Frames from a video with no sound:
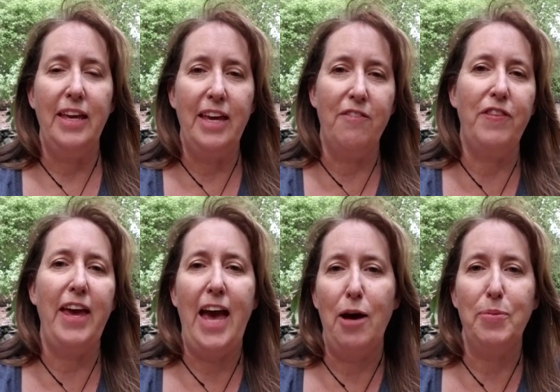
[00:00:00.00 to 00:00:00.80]
If
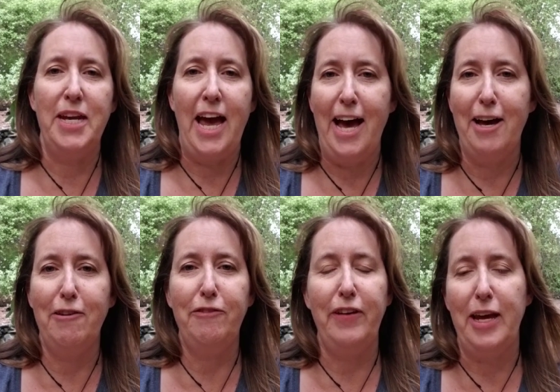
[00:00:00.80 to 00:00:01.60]
they happen to
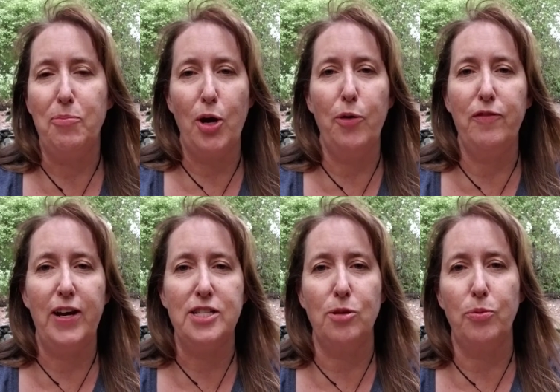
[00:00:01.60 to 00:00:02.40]
have a pro
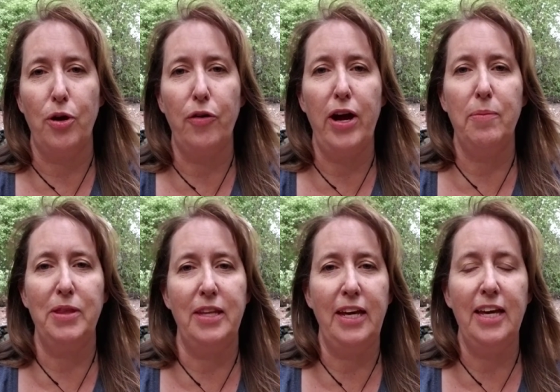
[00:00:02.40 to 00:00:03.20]
advisor program
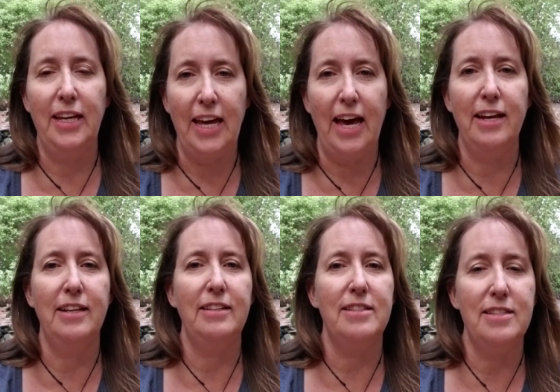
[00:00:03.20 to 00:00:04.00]
and they can get
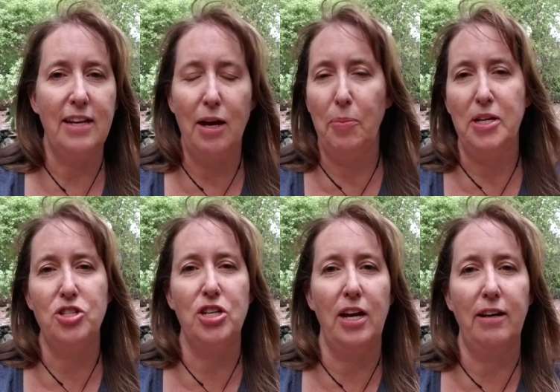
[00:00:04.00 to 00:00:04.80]
a
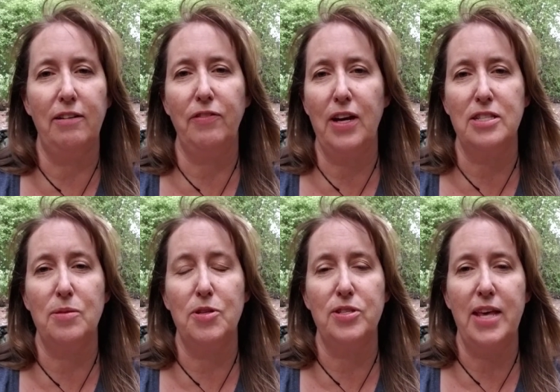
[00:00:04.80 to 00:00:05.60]
bunch of
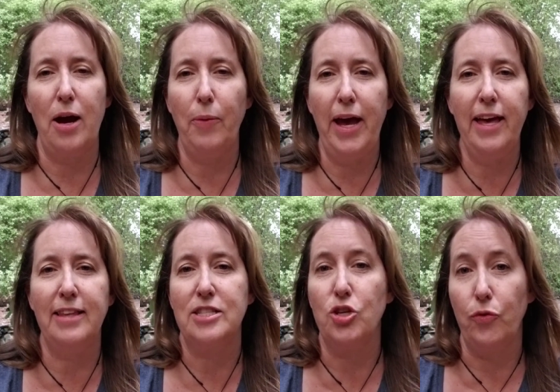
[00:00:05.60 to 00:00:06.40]
customers that way,
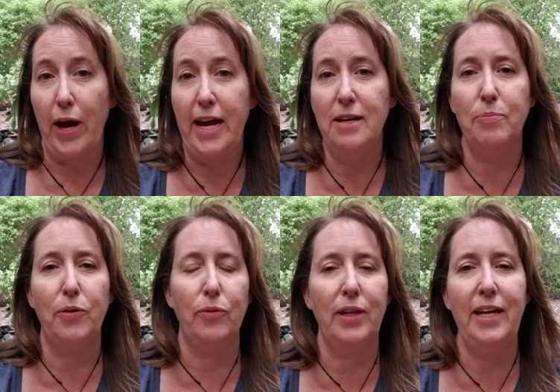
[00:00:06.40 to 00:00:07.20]
that's great.
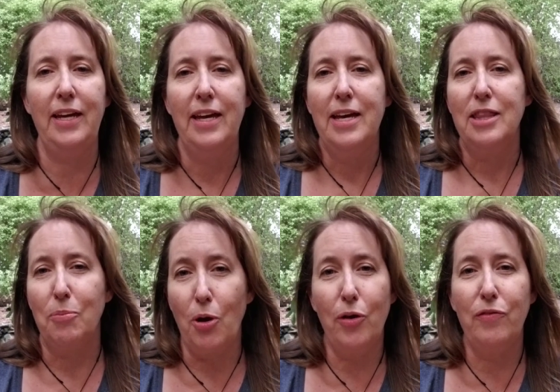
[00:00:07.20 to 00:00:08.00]
But really, the
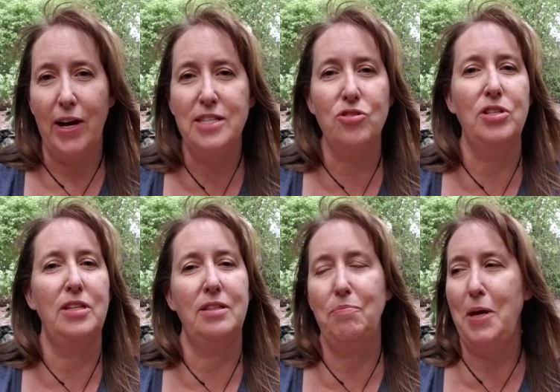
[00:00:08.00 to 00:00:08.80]
pro advisor
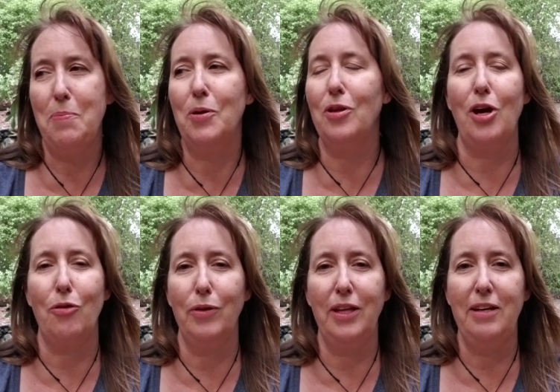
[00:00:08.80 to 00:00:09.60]
people are
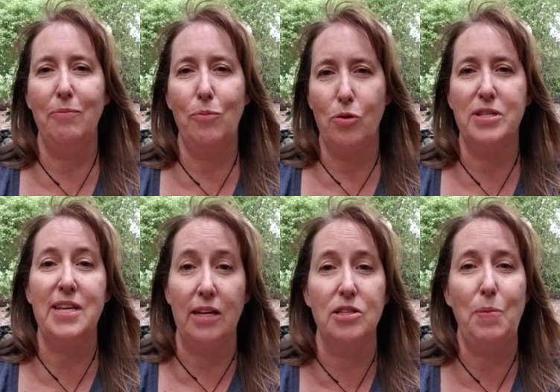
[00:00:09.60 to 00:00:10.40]
really more
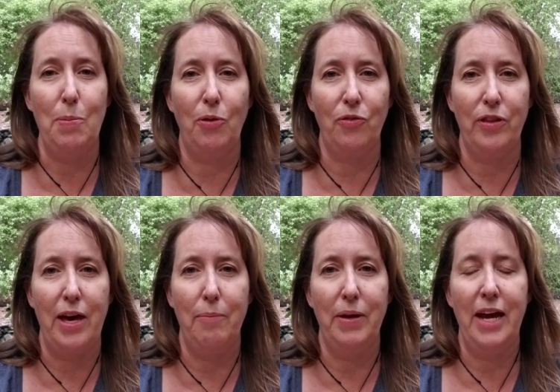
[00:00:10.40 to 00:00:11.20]
salespeople for them.